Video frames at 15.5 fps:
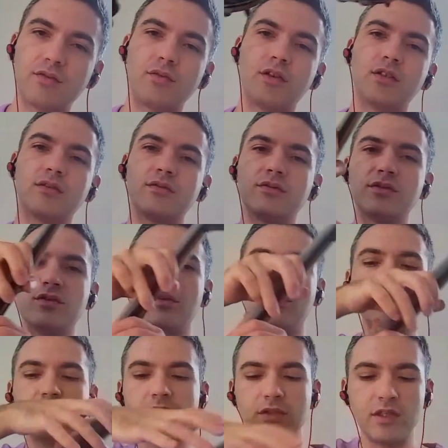one who's
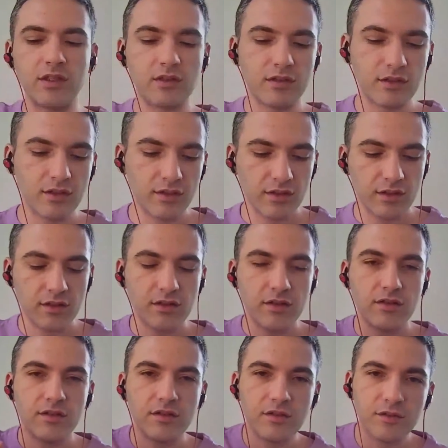going to be
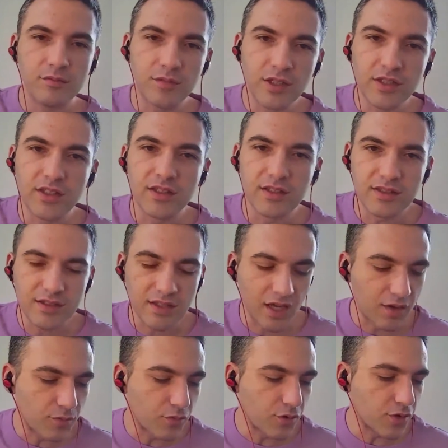building the
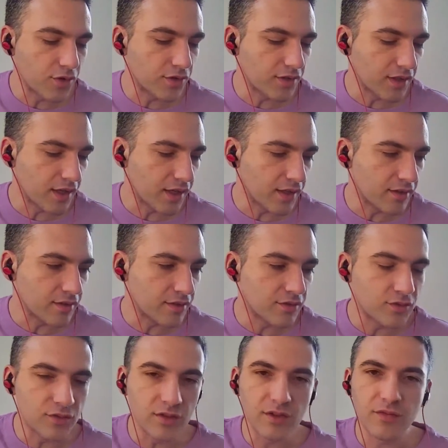soundboard
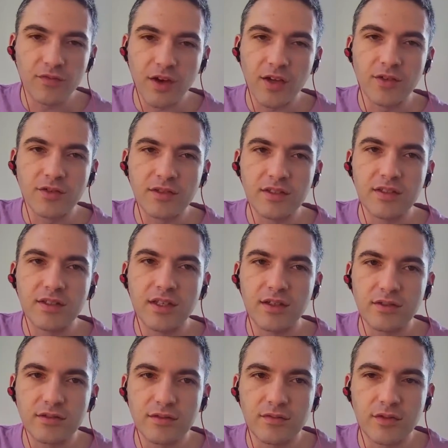and doing the finer
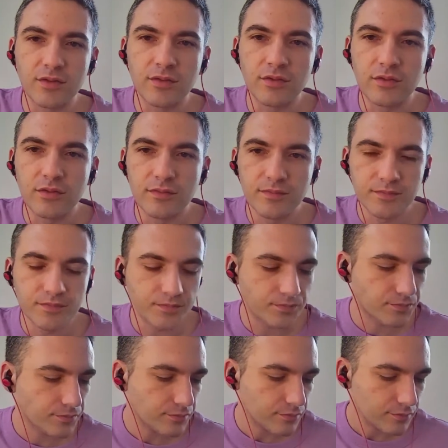details of the oud.
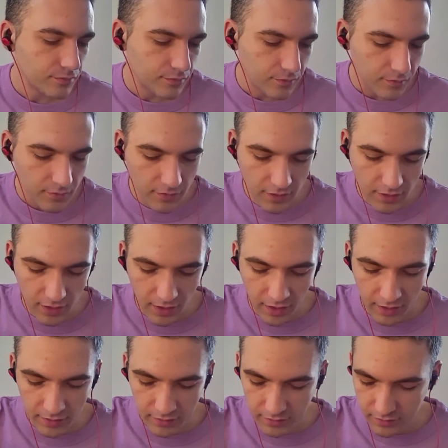
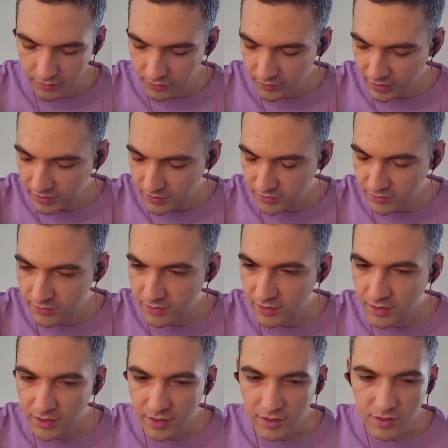And so that's
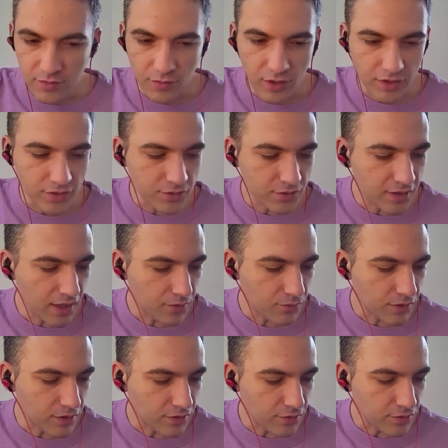what you get
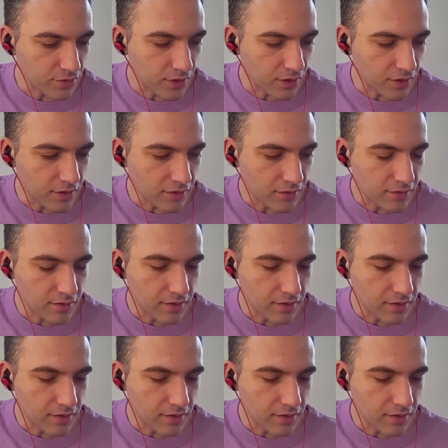when you are